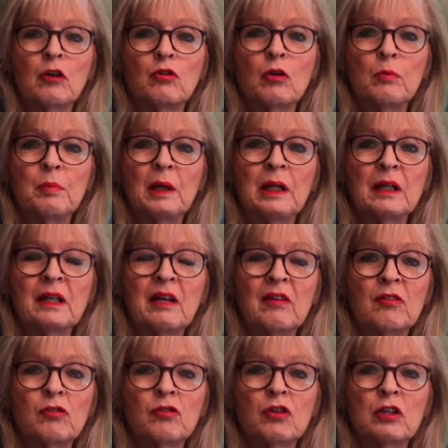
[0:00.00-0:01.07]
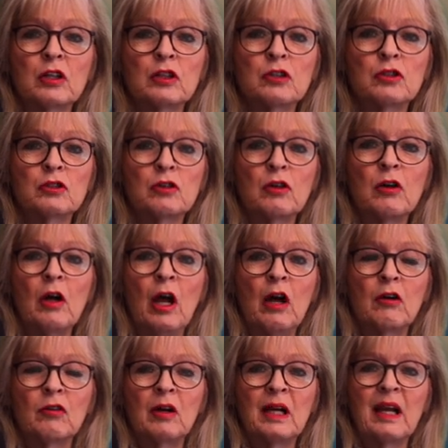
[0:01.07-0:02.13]
to build his church, to
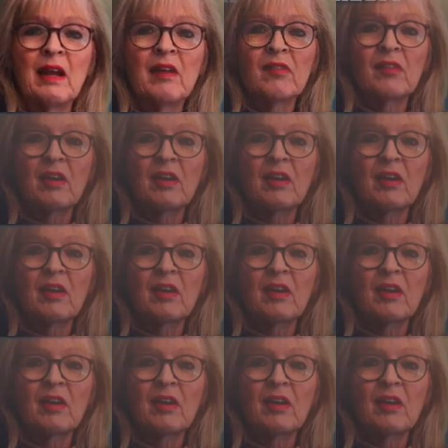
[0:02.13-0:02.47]
release